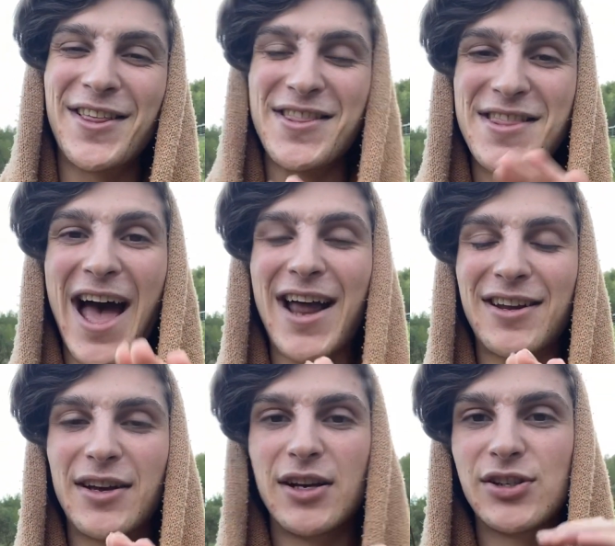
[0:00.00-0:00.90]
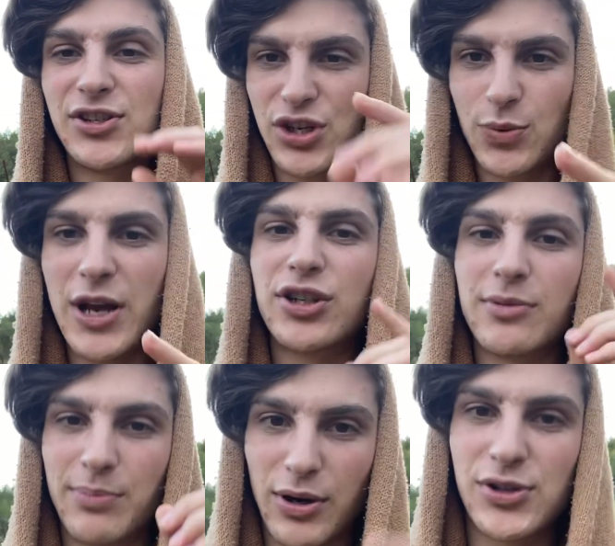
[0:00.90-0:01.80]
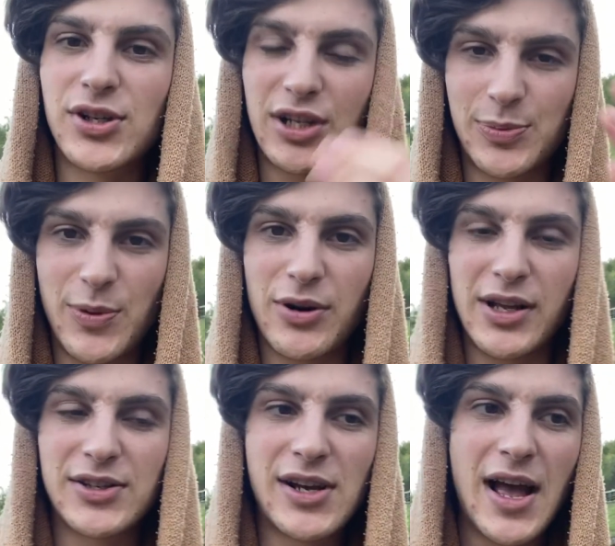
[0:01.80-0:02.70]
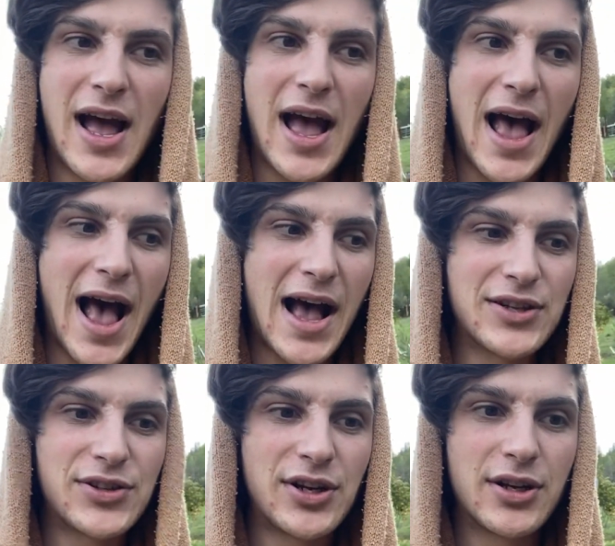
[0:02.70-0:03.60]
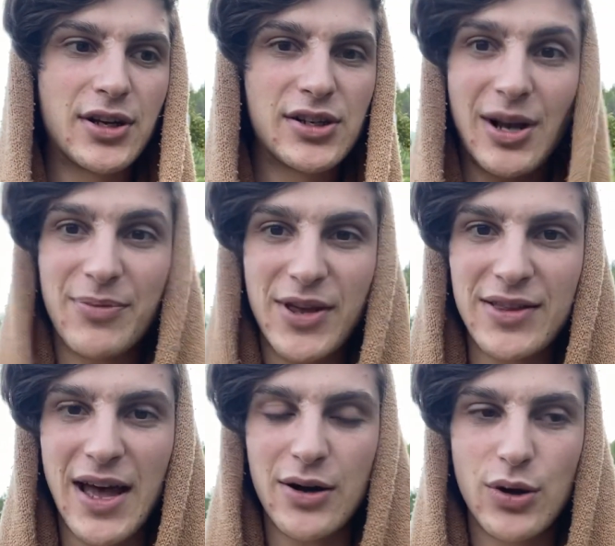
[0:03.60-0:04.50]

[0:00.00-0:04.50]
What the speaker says: that situation, person, experience as something that